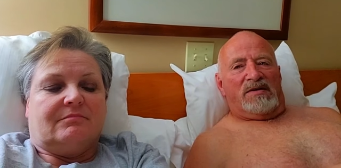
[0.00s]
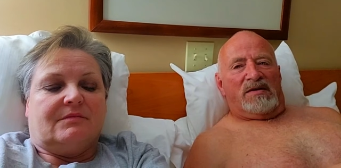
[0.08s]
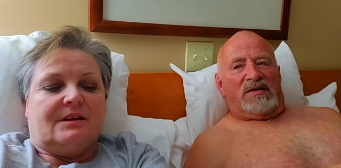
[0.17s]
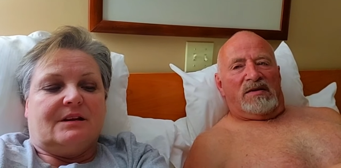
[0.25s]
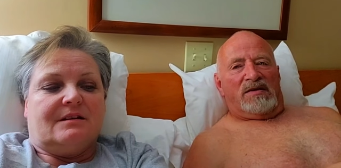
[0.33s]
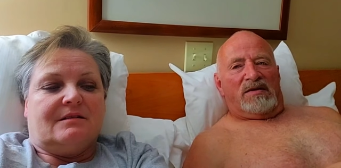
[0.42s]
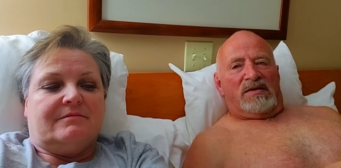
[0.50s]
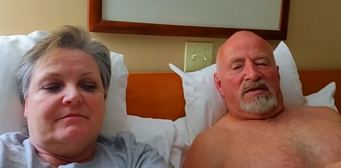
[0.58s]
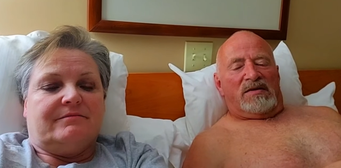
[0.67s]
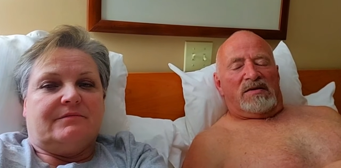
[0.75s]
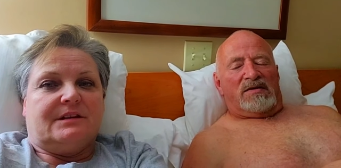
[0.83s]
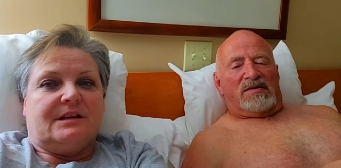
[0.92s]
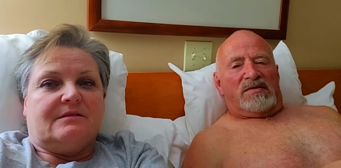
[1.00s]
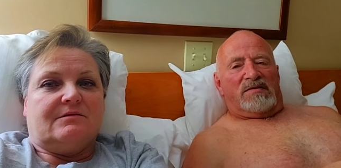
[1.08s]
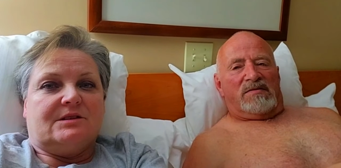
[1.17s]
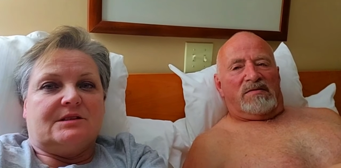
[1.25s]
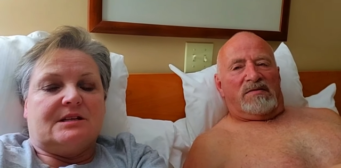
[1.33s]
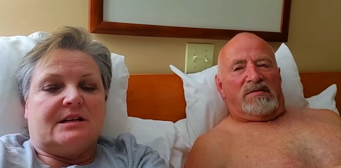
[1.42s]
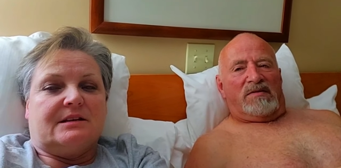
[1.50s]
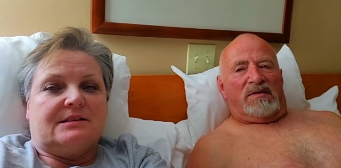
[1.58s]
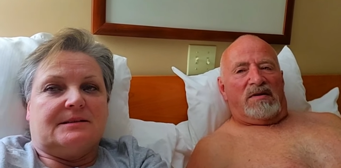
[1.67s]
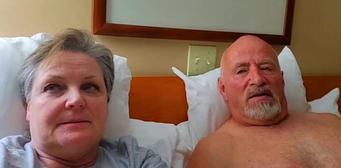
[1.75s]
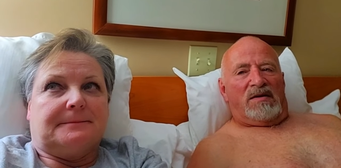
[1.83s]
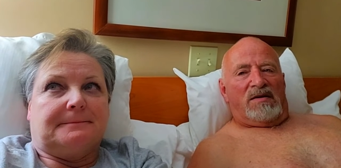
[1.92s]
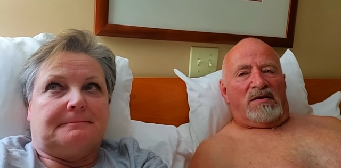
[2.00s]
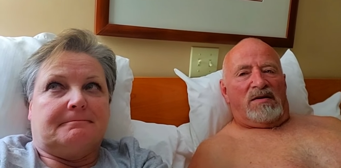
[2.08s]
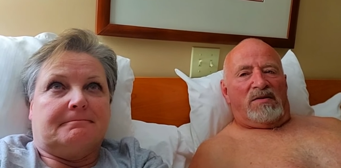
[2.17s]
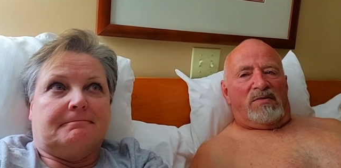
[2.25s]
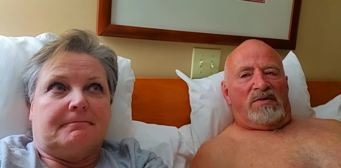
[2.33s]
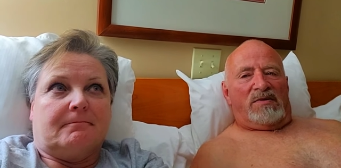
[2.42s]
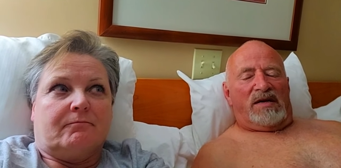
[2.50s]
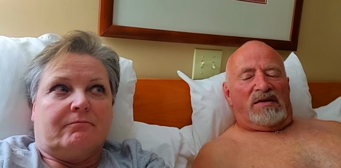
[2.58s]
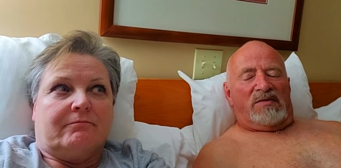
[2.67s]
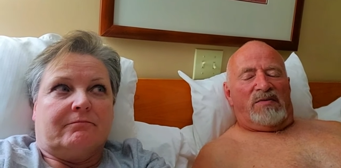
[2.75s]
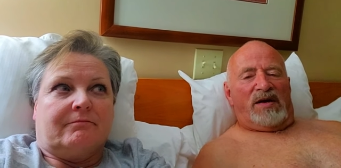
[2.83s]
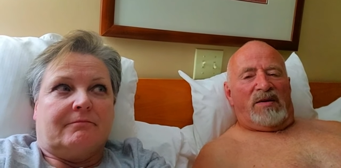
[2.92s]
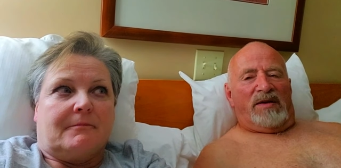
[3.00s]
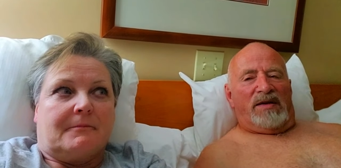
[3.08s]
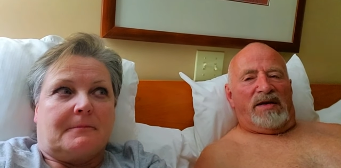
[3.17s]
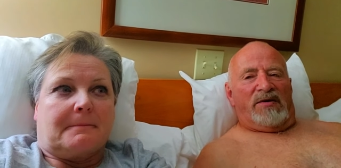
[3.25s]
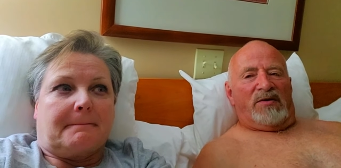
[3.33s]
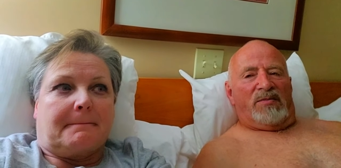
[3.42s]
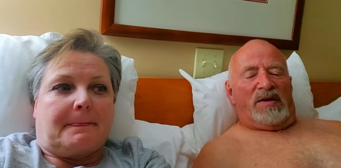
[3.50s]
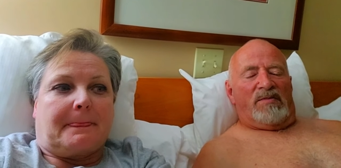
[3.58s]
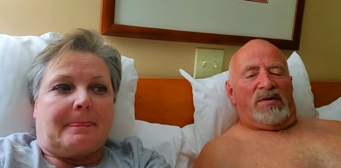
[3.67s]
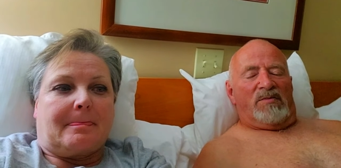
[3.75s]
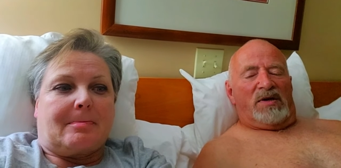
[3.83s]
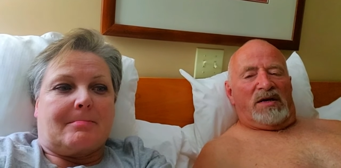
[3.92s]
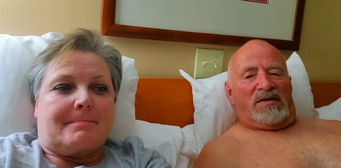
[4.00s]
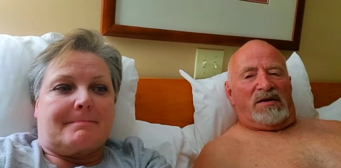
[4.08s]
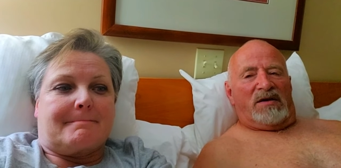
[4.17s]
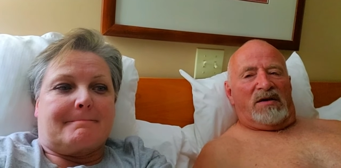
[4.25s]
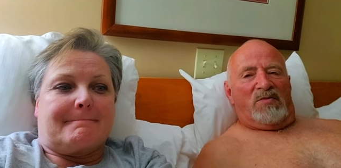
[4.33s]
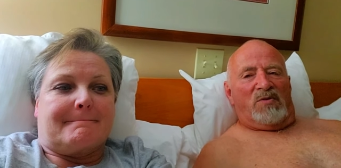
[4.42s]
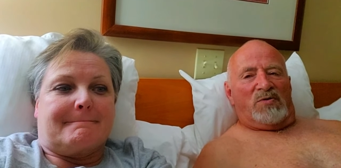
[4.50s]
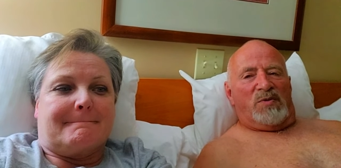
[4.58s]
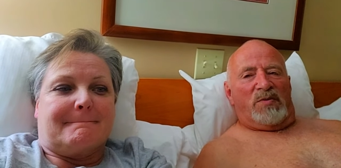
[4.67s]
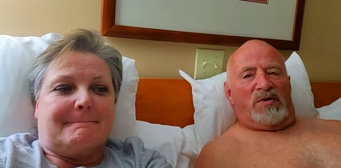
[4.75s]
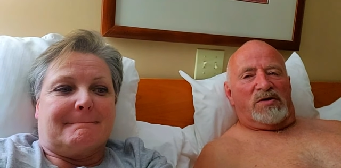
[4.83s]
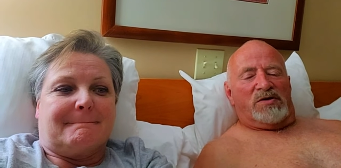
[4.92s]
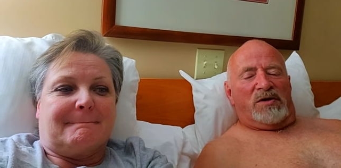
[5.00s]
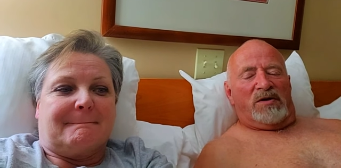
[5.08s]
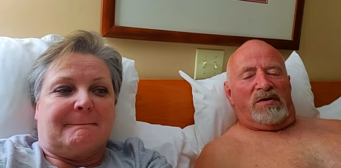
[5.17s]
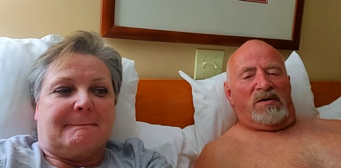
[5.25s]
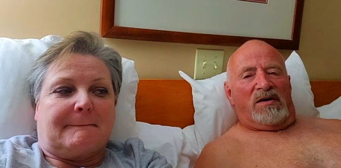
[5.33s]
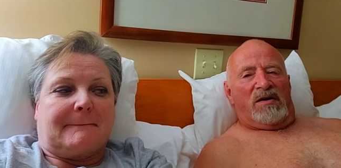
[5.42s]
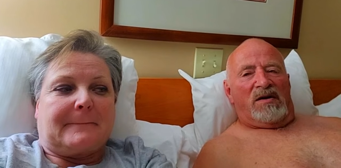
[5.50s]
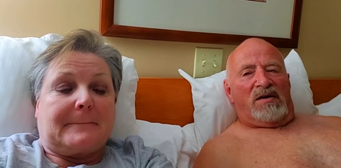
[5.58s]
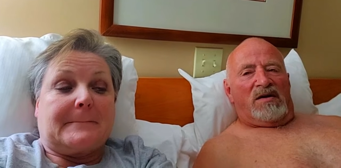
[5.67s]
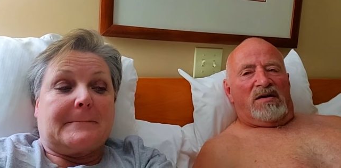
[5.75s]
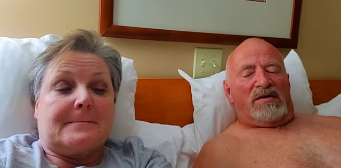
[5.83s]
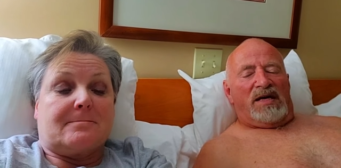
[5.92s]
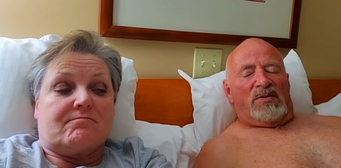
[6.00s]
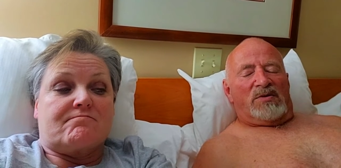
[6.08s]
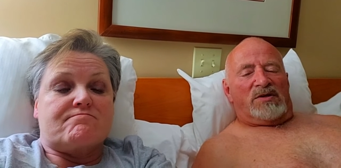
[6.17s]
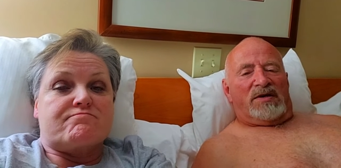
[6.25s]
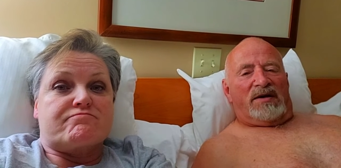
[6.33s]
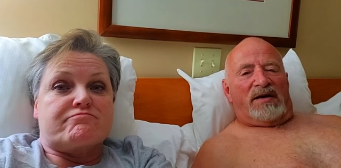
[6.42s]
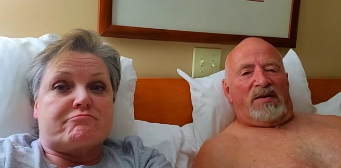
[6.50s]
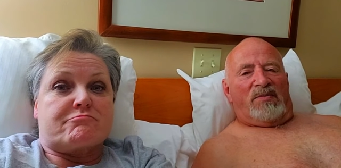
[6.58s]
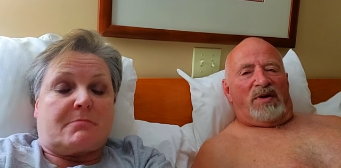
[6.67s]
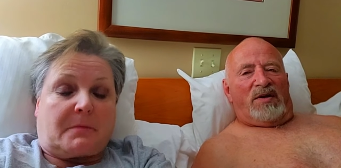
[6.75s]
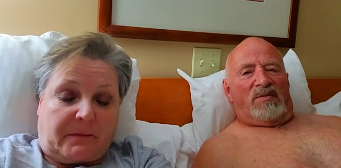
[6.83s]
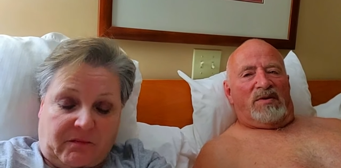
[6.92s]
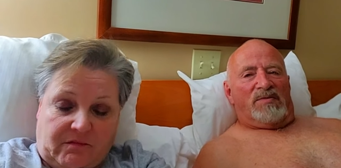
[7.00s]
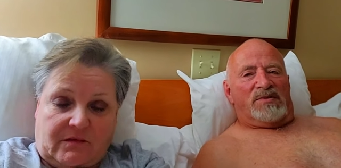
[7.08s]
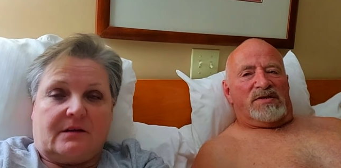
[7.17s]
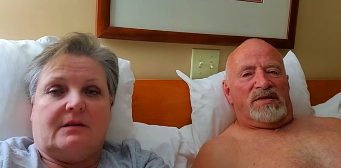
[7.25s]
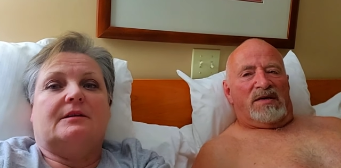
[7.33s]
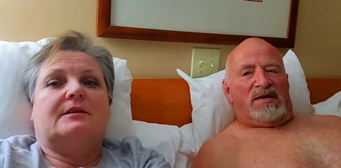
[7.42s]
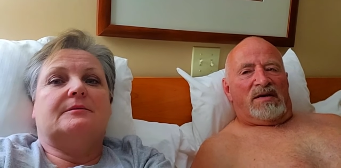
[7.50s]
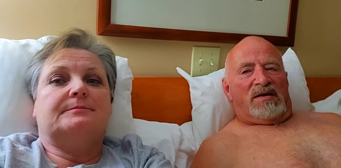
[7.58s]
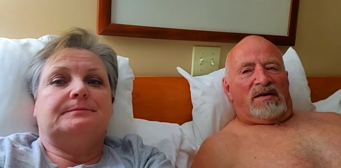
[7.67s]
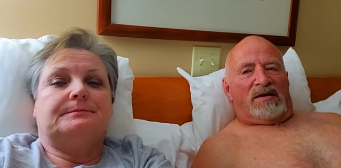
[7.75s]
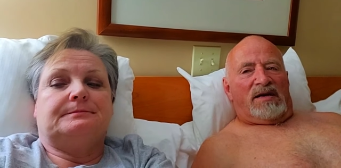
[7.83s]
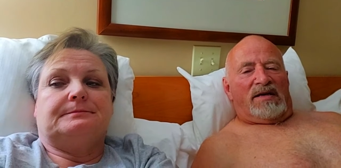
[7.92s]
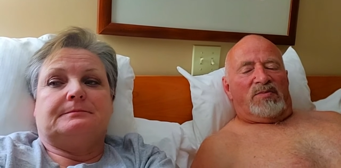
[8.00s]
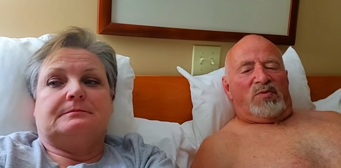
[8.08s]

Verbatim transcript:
Speaker 1: Yeah, yeah, so. it's nice
Speaker 2: you know, we've got the family together. My mom got the comb, which we weren't sure mm. that was going to happen. Mom's yeah. at the